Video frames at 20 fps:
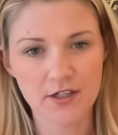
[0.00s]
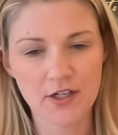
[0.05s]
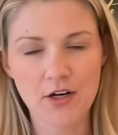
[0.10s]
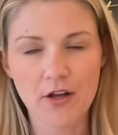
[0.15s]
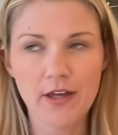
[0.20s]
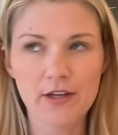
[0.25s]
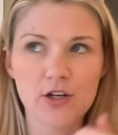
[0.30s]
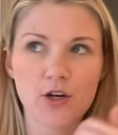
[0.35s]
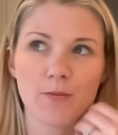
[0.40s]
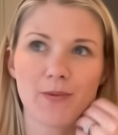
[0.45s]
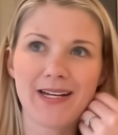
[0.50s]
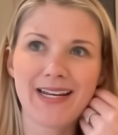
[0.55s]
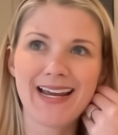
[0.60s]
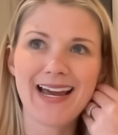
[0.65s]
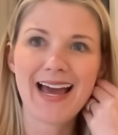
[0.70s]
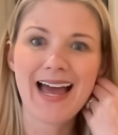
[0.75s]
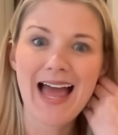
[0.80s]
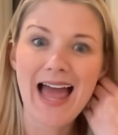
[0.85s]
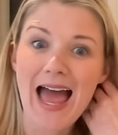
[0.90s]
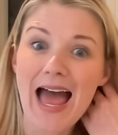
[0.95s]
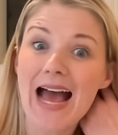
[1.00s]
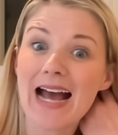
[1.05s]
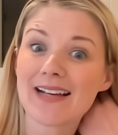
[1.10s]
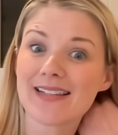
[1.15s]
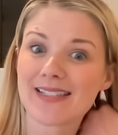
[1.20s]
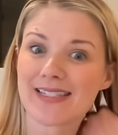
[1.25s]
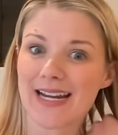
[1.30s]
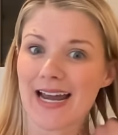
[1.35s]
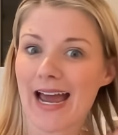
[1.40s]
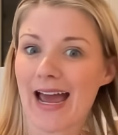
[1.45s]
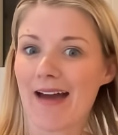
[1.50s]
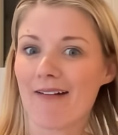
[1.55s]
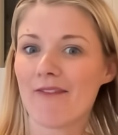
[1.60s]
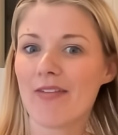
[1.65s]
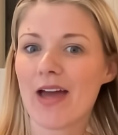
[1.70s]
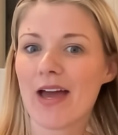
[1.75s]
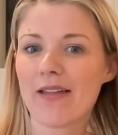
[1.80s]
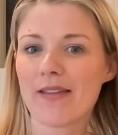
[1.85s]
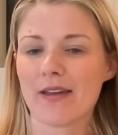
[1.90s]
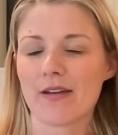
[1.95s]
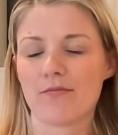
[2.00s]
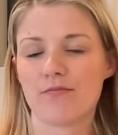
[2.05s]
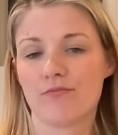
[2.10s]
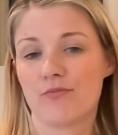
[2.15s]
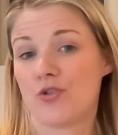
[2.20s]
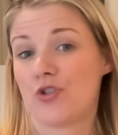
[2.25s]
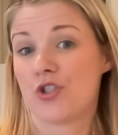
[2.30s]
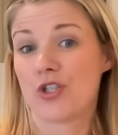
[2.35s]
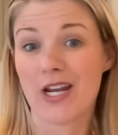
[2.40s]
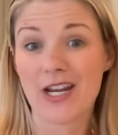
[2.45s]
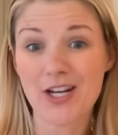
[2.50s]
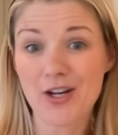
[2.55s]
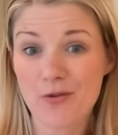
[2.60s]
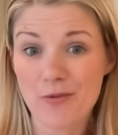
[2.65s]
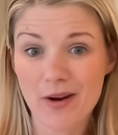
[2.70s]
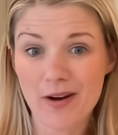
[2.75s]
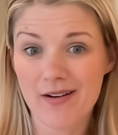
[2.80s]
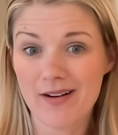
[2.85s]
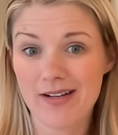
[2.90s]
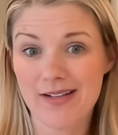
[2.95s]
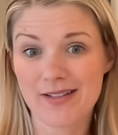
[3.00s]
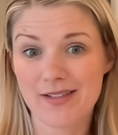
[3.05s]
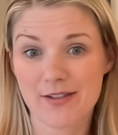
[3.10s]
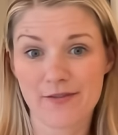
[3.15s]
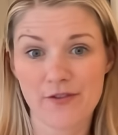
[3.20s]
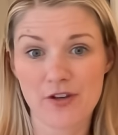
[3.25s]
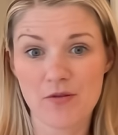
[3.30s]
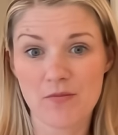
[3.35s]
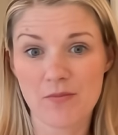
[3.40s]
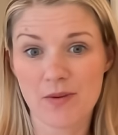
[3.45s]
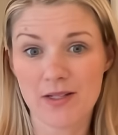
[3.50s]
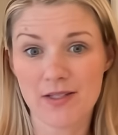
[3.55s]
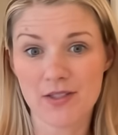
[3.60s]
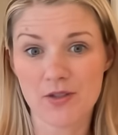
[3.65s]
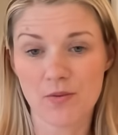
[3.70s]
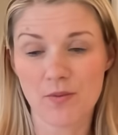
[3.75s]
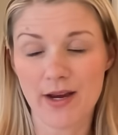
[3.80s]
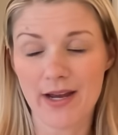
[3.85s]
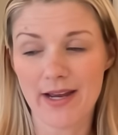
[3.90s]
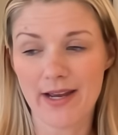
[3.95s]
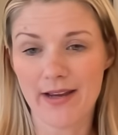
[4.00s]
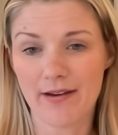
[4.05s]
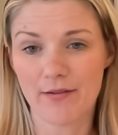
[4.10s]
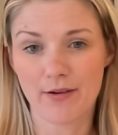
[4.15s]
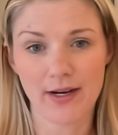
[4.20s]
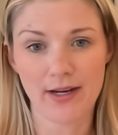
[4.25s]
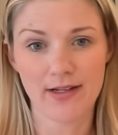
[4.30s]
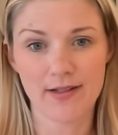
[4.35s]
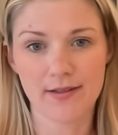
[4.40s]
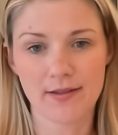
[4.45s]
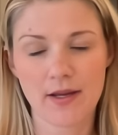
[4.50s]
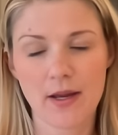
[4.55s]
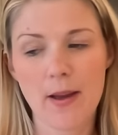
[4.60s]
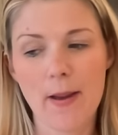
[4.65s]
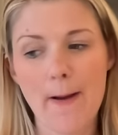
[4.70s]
You know, like, nobody has to have that. Like, January is a few months away, right?